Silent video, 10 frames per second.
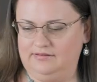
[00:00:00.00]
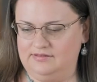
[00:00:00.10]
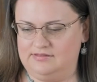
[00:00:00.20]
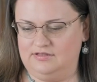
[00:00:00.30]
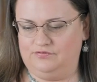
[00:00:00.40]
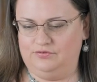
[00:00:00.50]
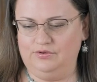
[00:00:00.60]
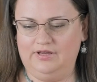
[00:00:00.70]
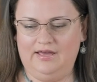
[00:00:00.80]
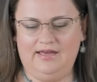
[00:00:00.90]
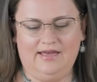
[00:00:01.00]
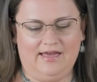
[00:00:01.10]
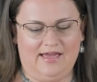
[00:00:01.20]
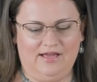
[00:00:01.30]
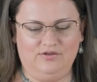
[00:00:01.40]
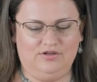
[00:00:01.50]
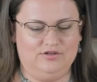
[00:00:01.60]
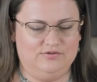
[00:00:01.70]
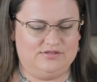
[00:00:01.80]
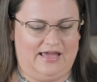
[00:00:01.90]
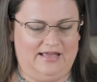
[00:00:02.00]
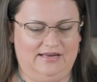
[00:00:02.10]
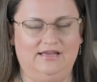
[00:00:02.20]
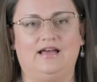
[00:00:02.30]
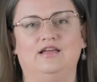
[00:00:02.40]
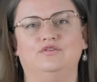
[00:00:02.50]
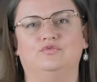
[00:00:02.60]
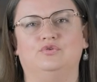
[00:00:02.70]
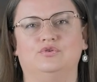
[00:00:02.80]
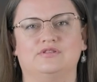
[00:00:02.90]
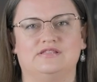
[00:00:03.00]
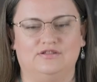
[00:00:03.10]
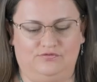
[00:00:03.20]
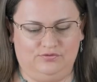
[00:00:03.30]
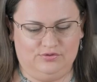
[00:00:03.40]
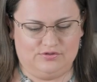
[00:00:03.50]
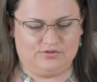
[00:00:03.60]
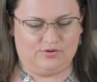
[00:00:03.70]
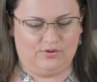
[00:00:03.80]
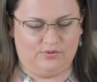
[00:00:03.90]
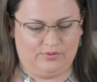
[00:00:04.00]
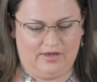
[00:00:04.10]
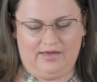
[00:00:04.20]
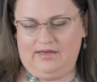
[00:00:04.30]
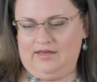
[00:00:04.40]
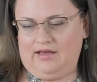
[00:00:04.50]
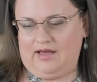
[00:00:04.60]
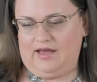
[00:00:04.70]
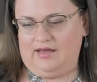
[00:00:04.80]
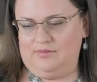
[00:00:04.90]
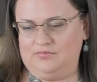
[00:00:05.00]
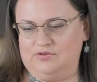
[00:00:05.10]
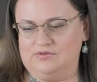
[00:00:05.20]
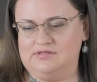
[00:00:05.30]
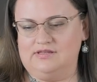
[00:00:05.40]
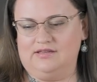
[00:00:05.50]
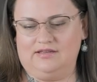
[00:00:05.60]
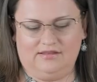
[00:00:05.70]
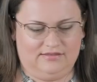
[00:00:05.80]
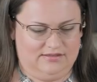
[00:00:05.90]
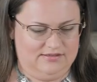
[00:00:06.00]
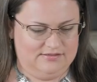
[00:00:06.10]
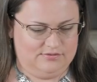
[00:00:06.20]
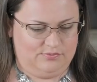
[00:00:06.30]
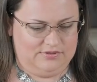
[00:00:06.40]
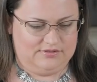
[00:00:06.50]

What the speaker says: the seafood. And you can use any kind of cooked seafood. So I'm using these ones